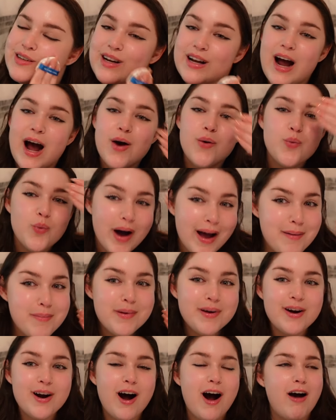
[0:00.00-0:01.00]
I wipe
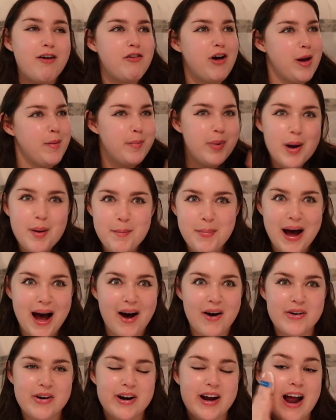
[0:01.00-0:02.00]
it off, I put
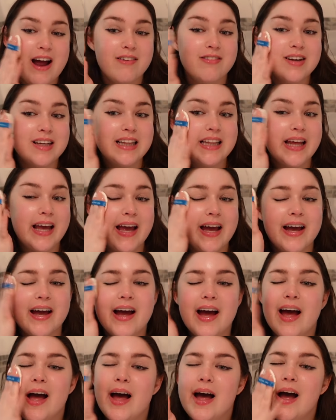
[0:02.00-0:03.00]
powder,
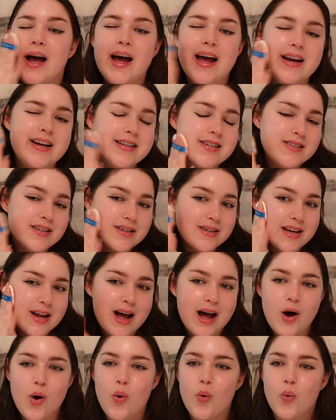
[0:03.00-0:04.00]
everything, and it's still done.